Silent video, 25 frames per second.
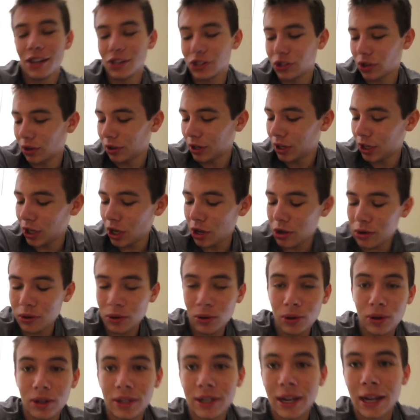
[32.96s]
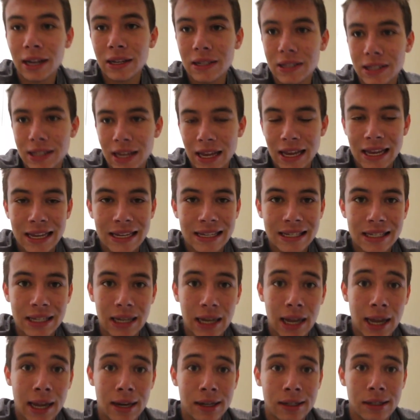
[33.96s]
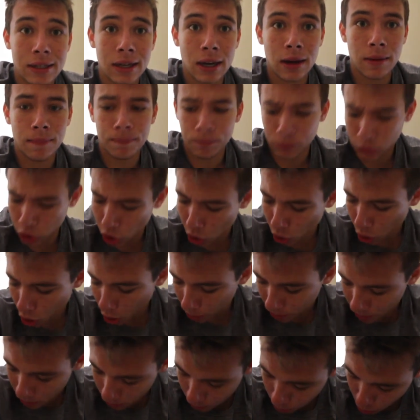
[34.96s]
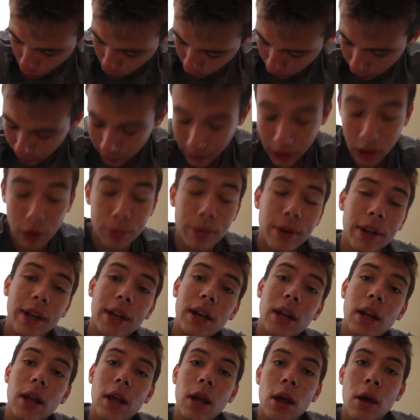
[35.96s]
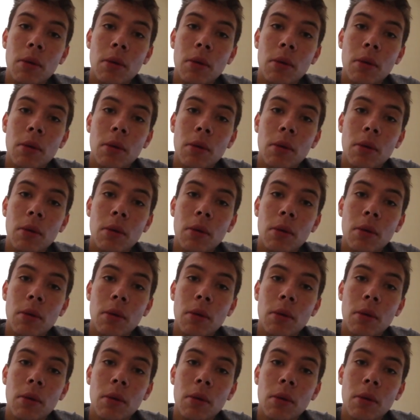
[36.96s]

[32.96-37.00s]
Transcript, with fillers: So I'm gonna go downstairs and um, go hop in the pool for a little bit